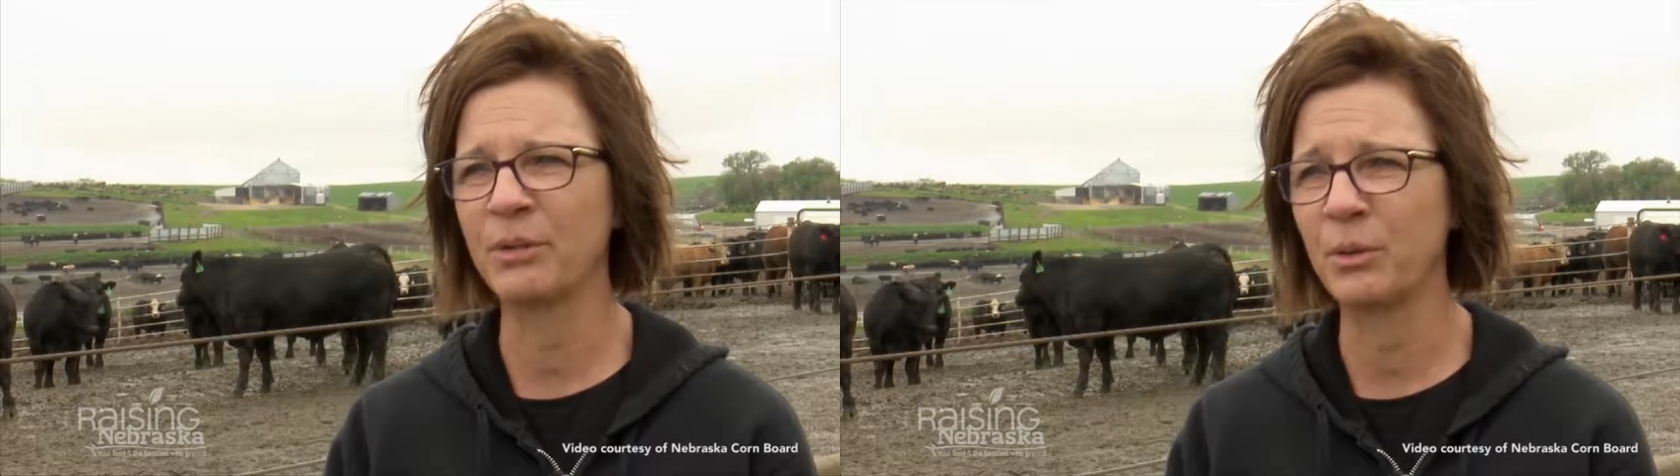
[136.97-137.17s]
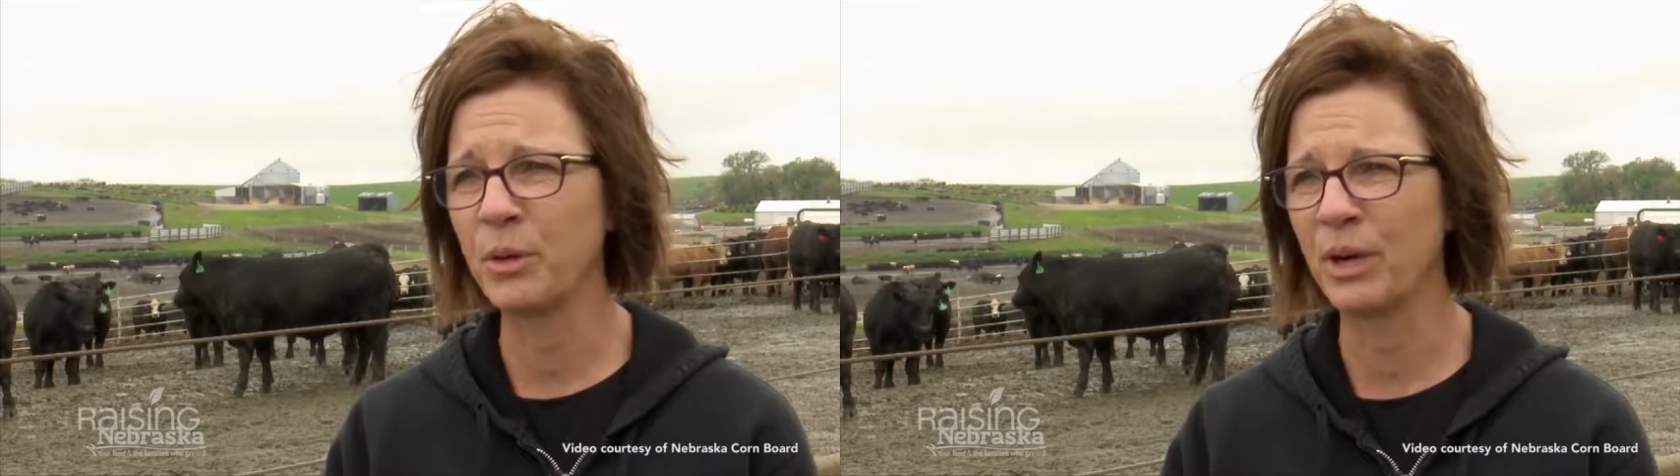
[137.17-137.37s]

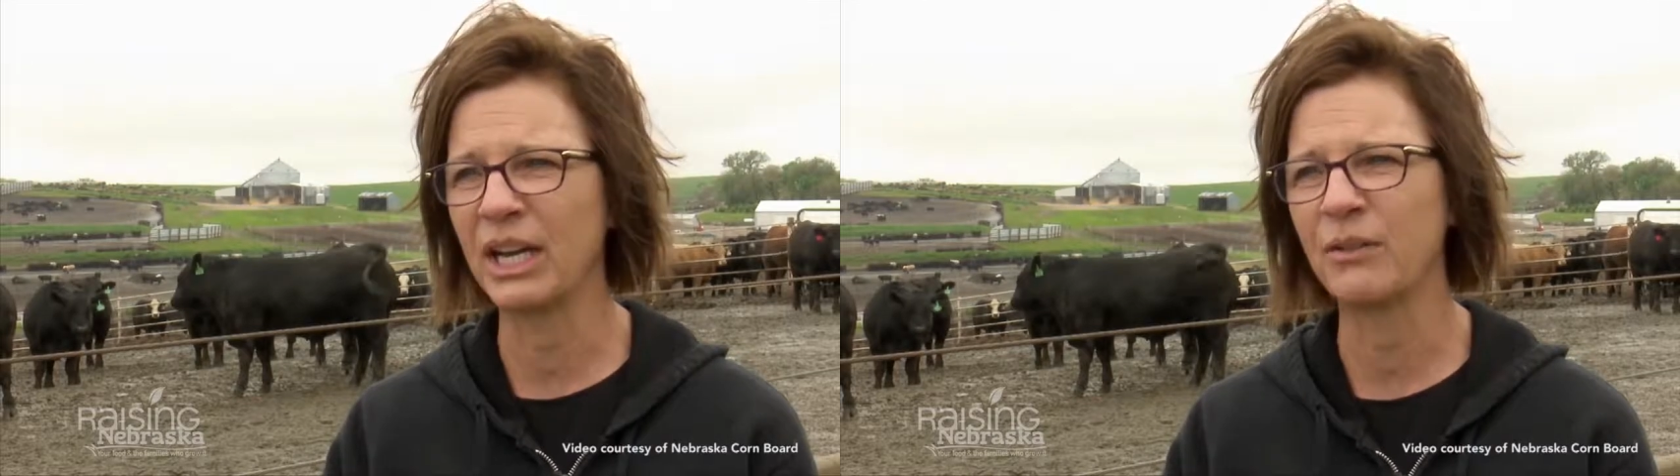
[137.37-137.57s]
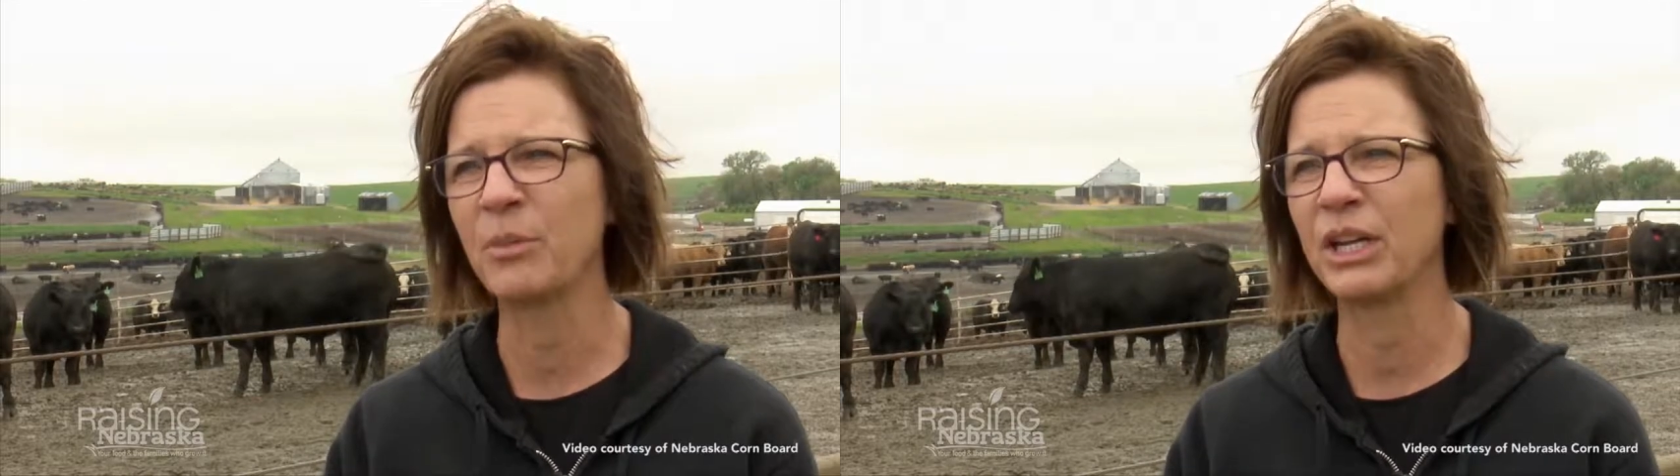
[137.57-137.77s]
but we
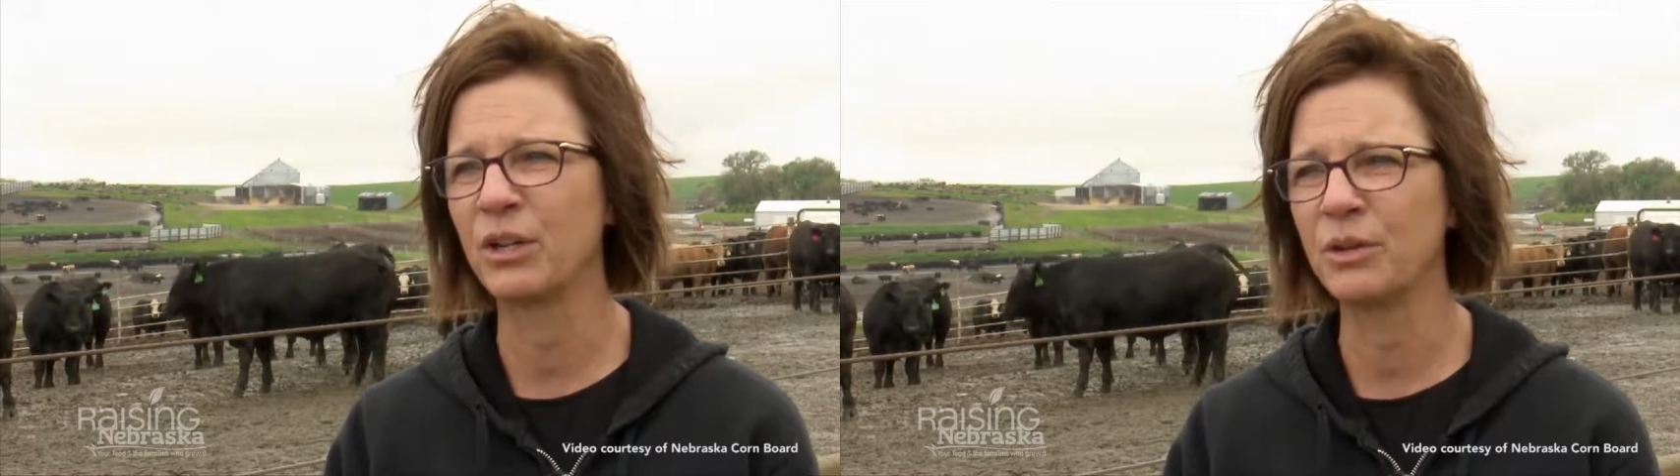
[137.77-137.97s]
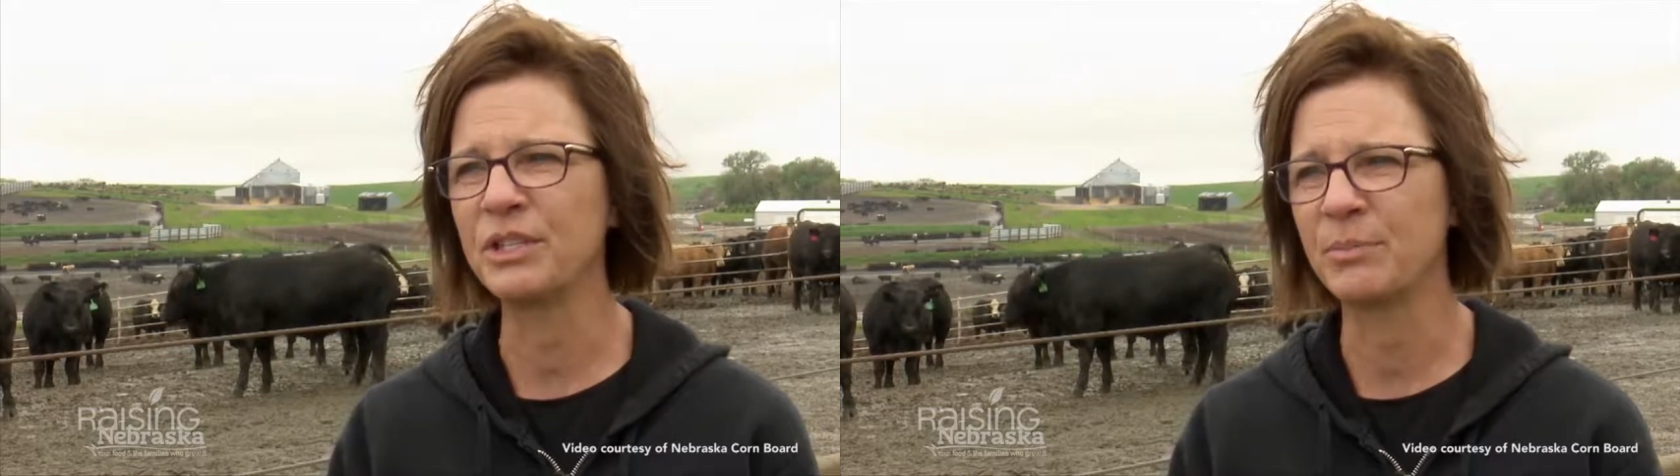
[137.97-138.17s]
want
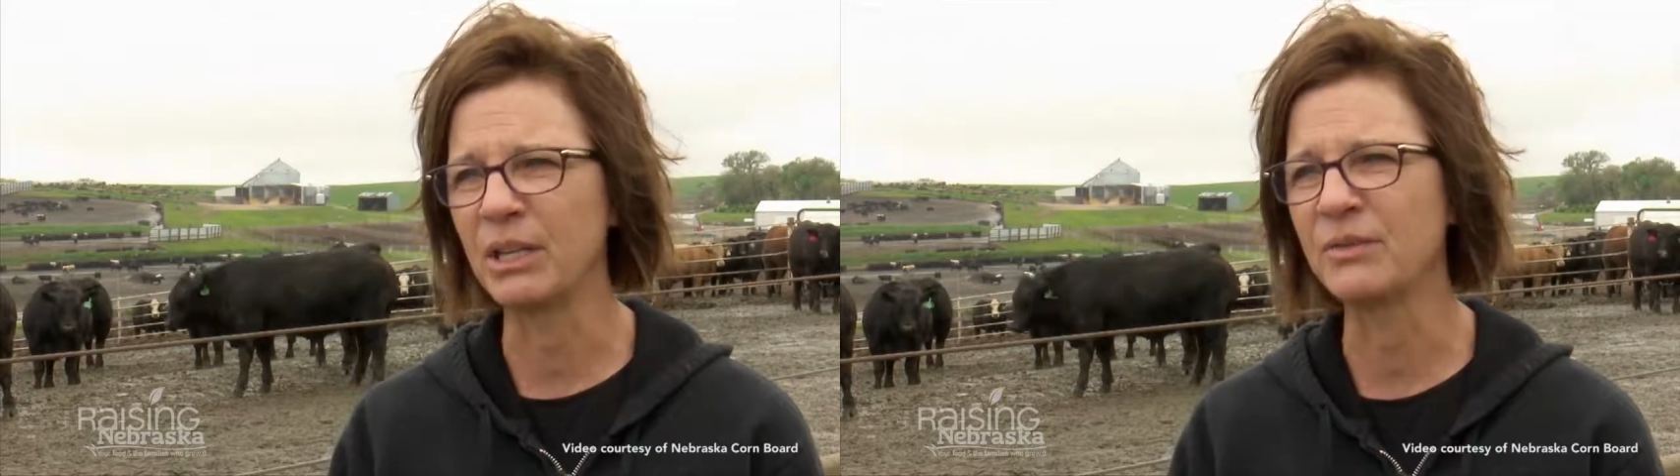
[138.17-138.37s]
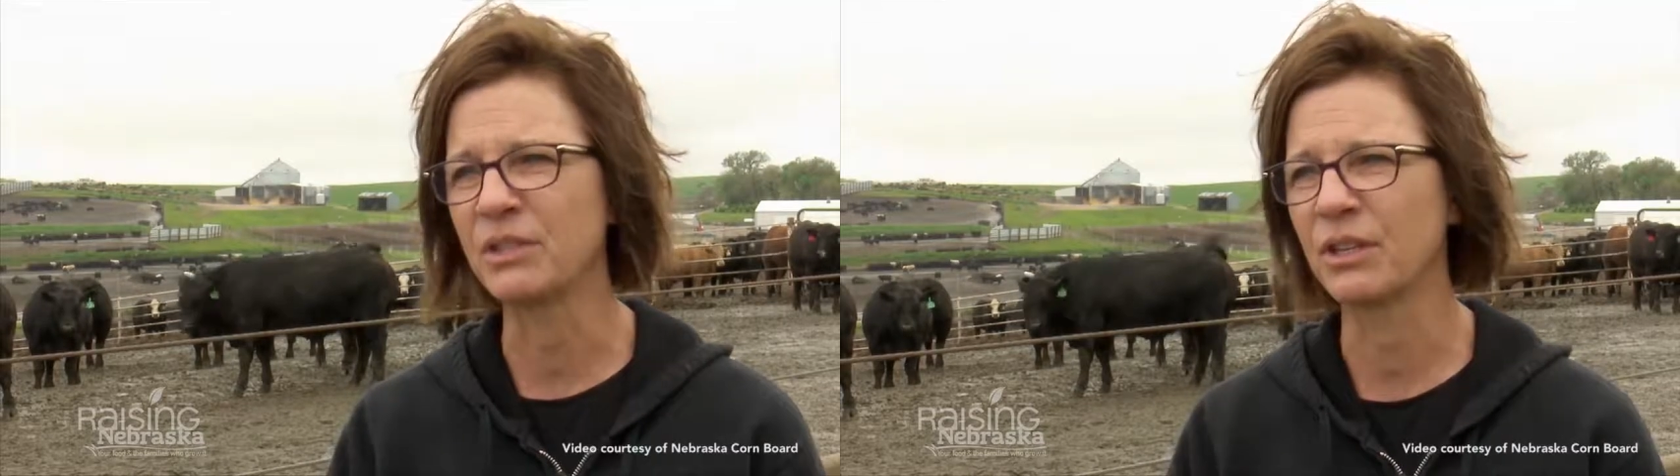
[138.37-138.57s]
everybody who eats
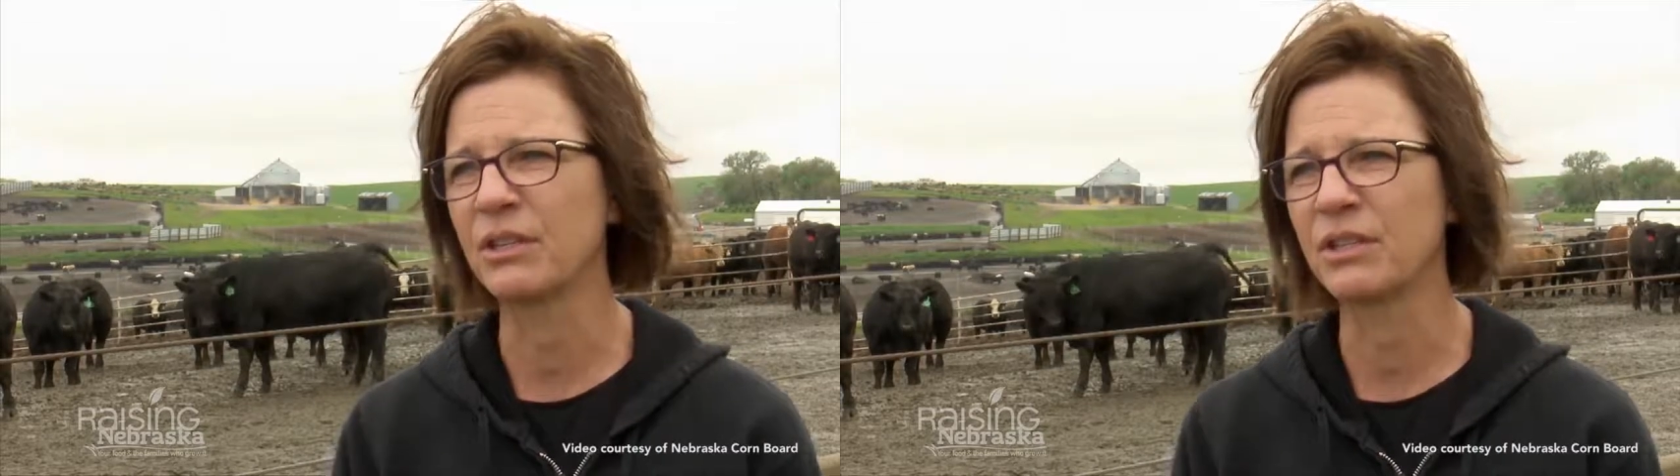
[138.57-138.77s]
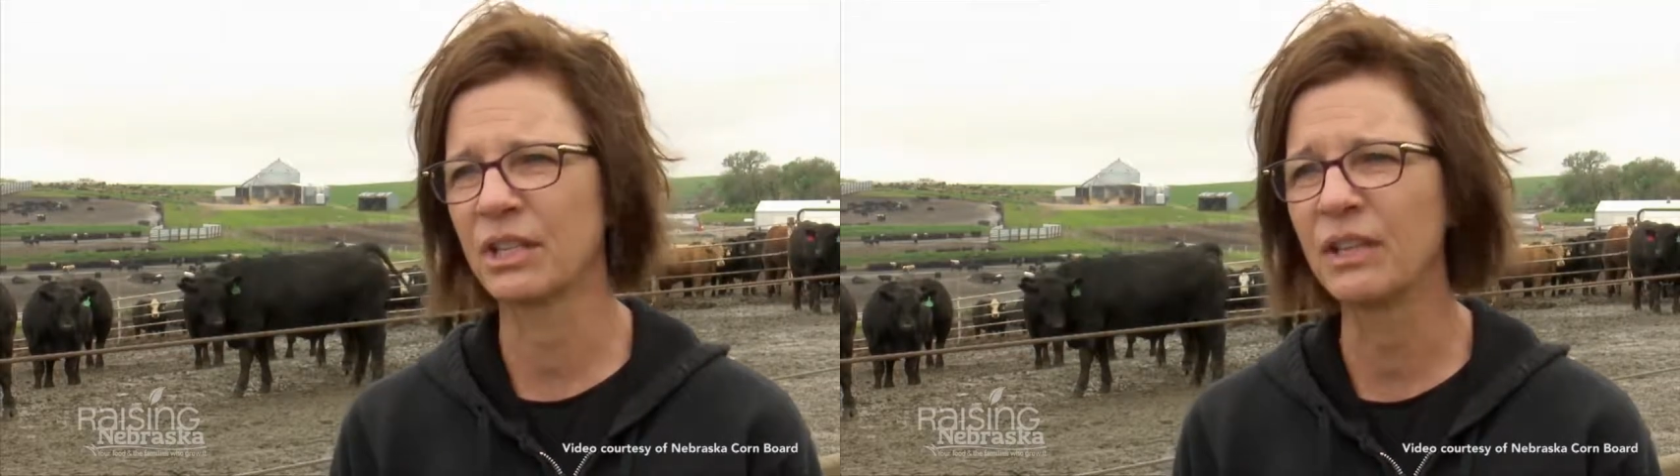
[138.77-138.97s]
beef to,
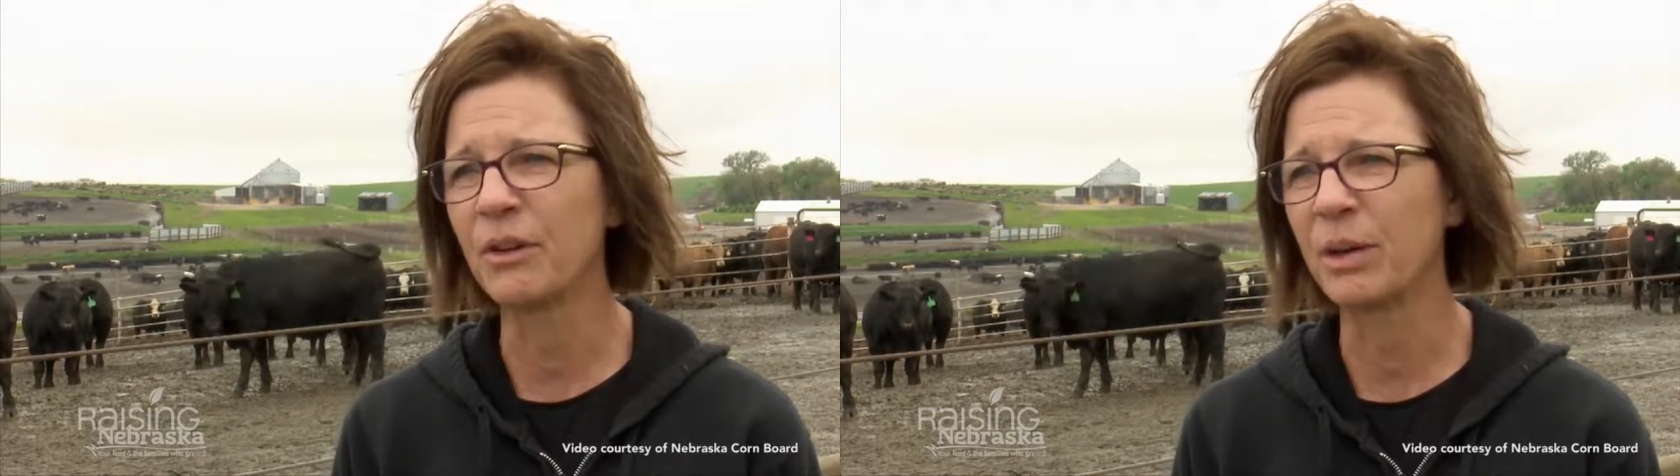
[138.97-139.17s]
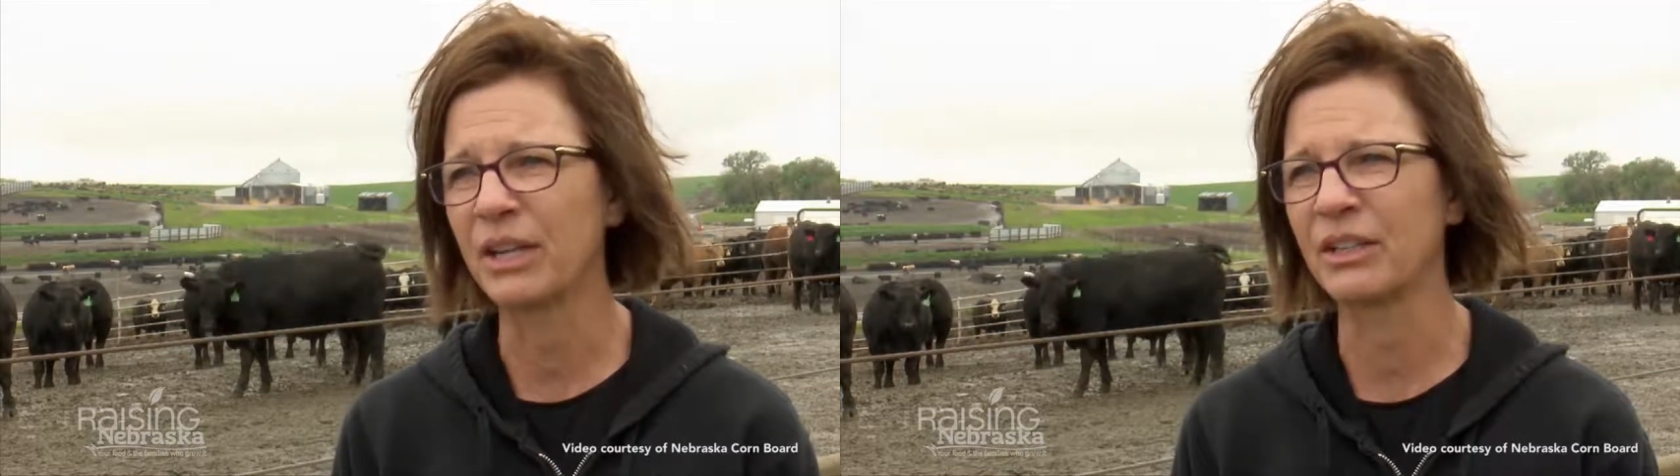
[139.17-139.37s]
to live a better